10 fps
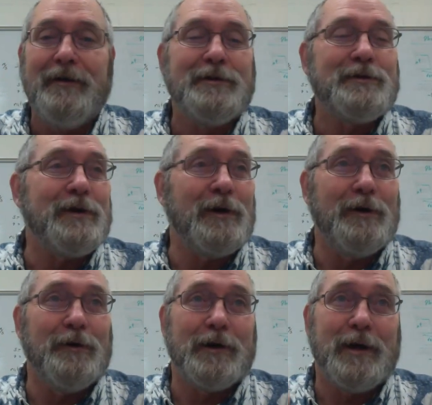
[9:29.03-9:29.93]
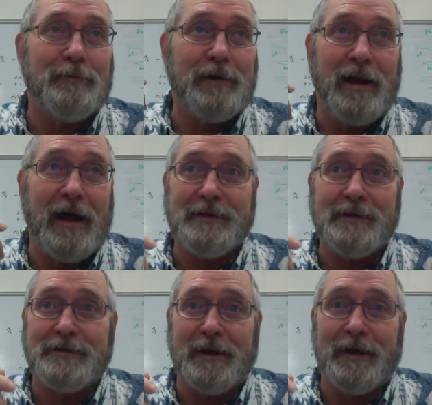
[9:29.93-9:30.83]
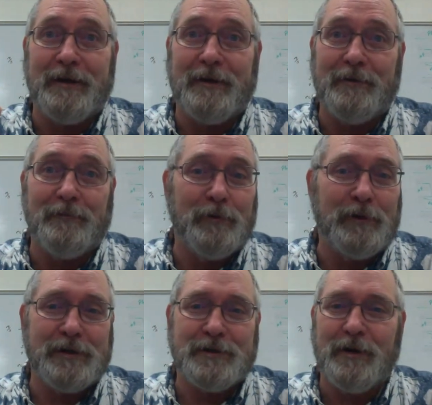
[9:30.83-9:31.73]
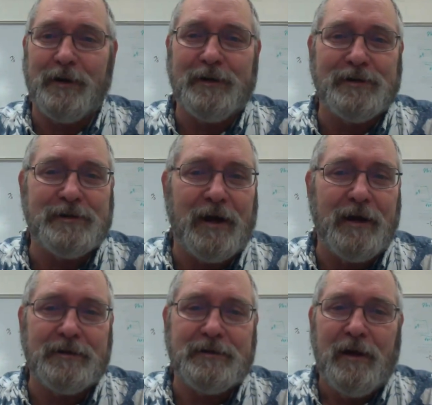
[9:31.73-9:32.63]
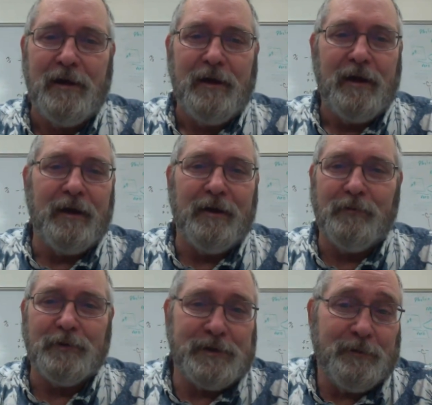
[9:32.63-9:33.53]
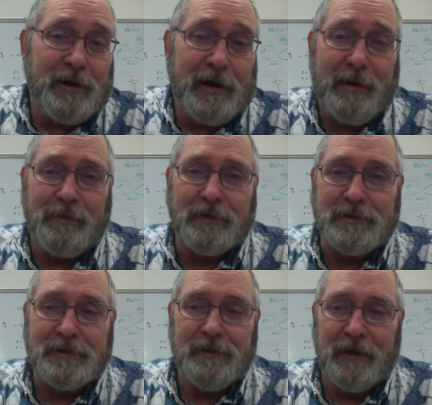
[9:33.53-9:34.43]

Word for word: So come to class, and we'll get started in science, and we'll see what happens.